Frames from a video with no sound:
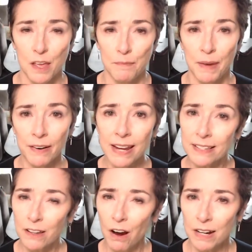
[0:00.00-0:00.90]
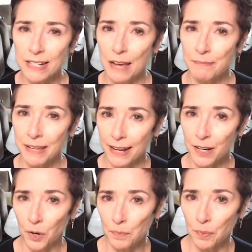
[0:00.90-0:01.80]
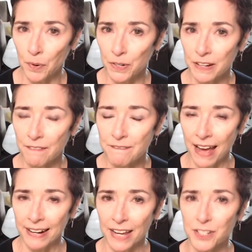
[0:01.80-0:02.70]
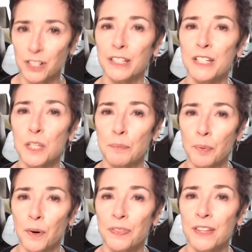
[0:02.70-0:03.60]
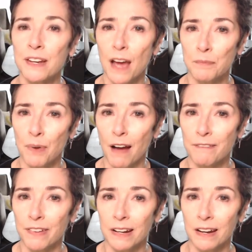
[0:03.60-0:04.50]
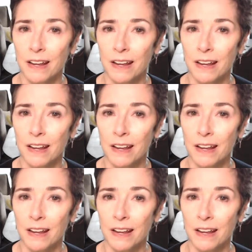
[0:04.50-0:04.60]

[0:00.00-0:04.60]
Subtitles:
Mary has a hard time getting her board to financially support the nonprofit.